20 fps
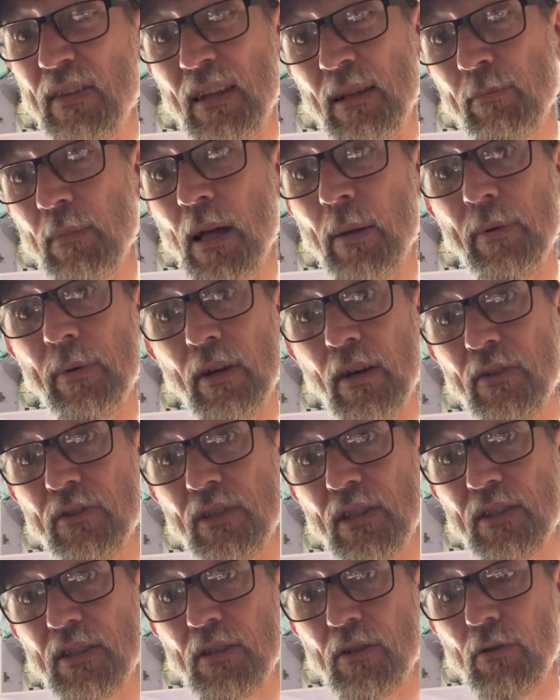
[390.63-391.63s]
then maybe go
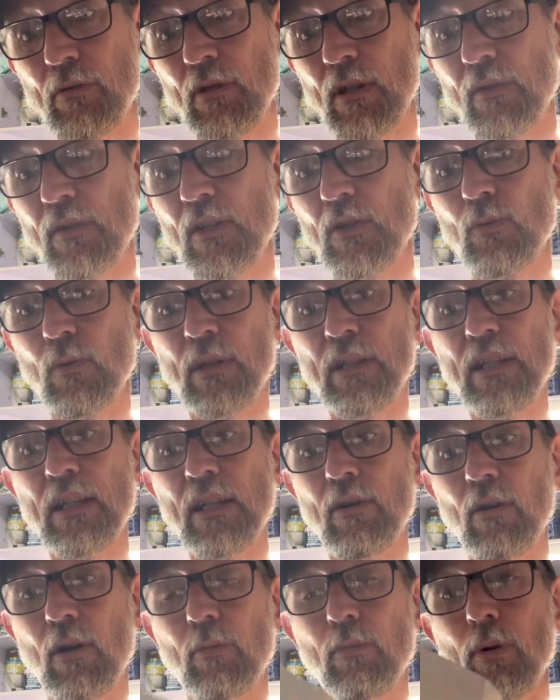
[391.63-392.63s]
600 grit. This one
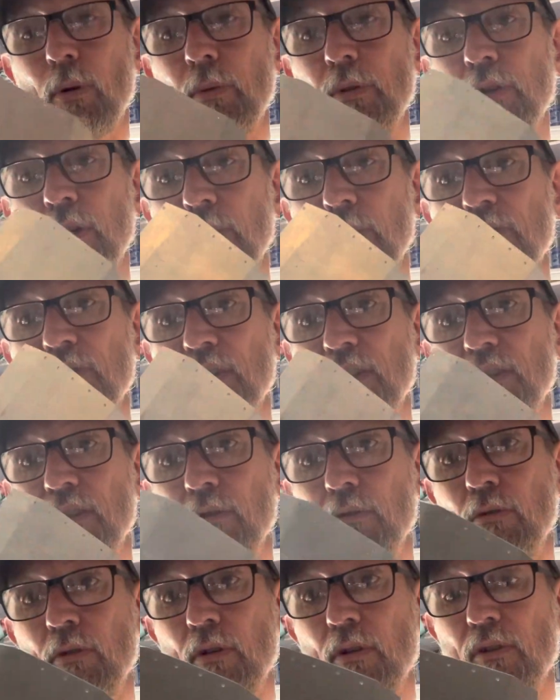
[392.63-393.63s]
here, I'd probably go up to
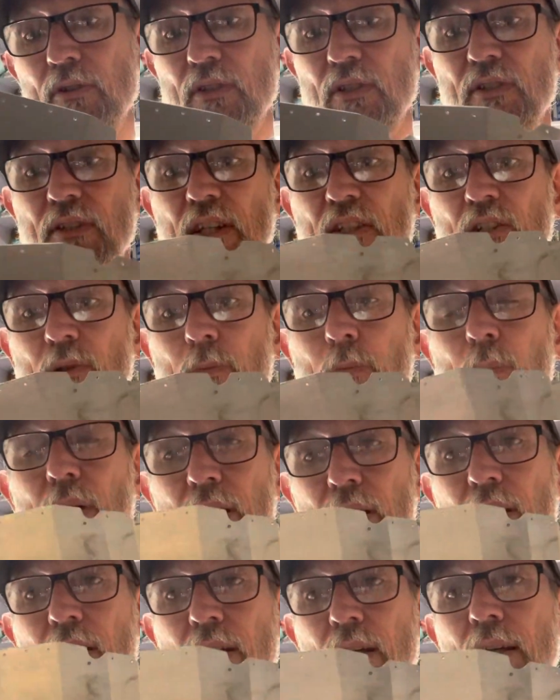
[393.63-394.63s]
600 grit because it's such a
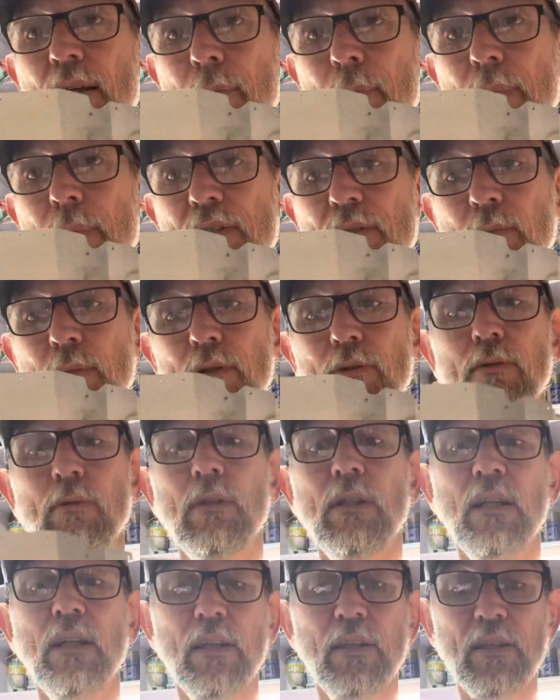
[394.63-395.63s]
big piece of metal.
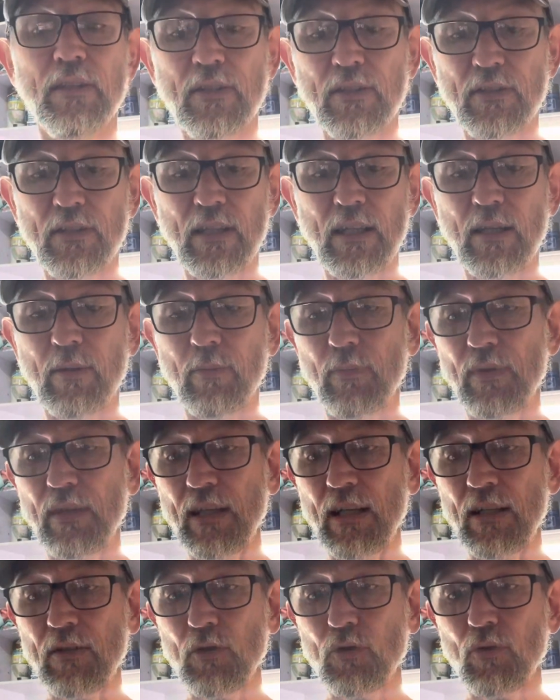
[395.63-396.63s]
This is the
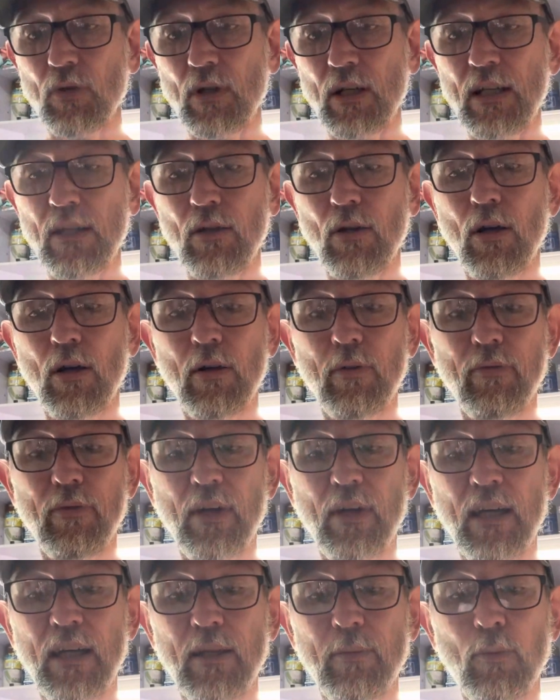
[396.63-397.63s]
under tray of
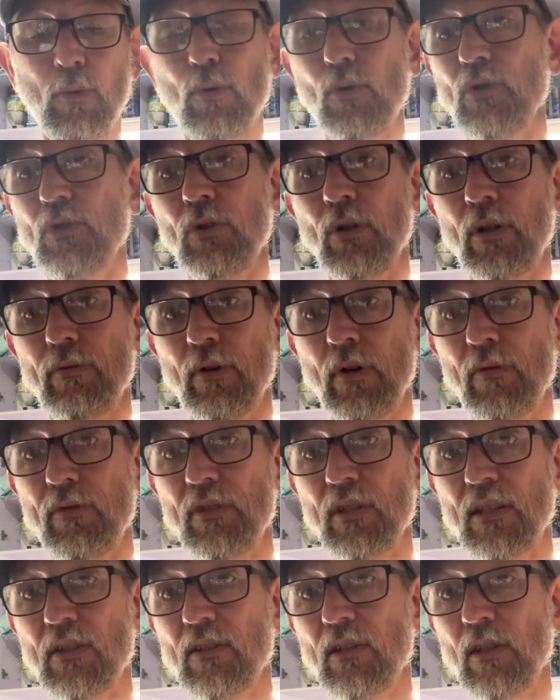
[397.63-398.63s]
a Porsche
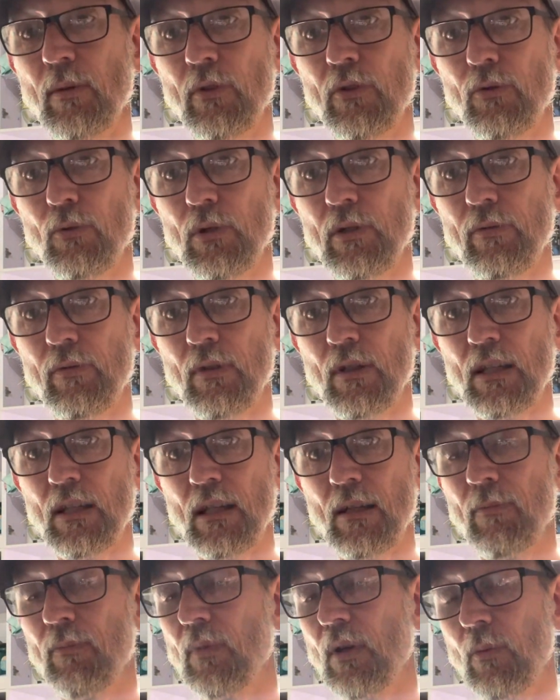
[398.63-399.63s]
956 Le Mans 24 Eco,
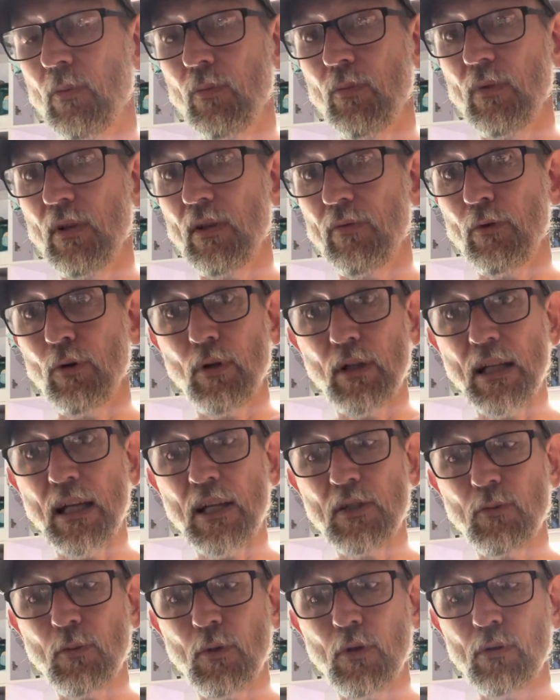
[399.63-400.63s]
a very
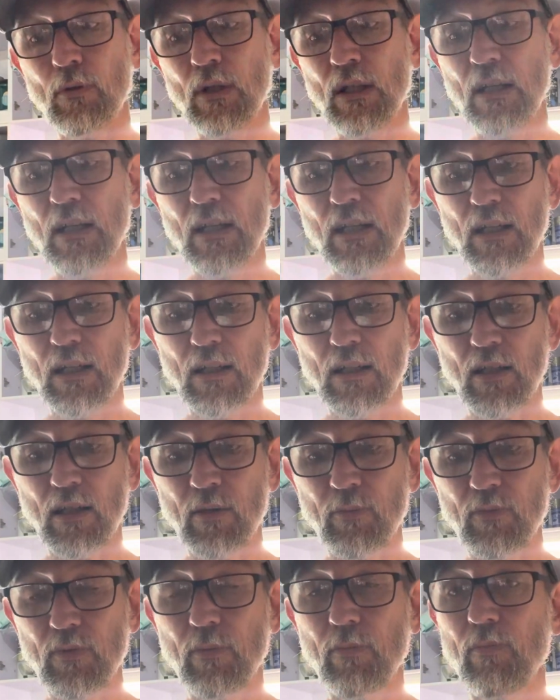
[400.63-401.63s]
large model,
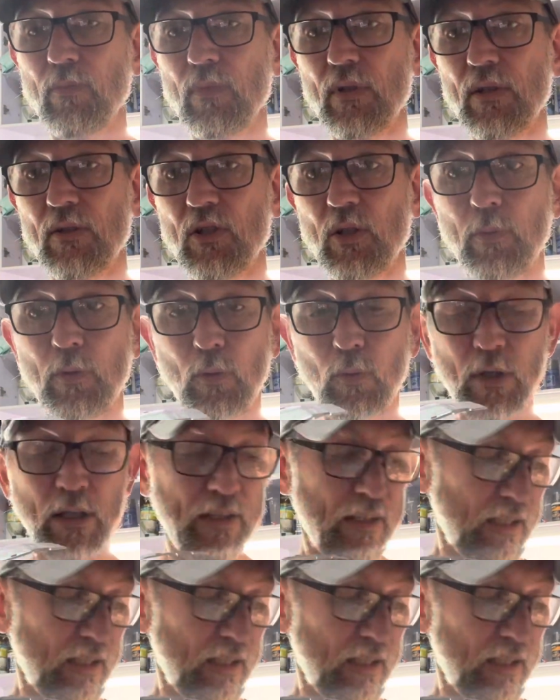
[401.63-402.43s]
chipping away at that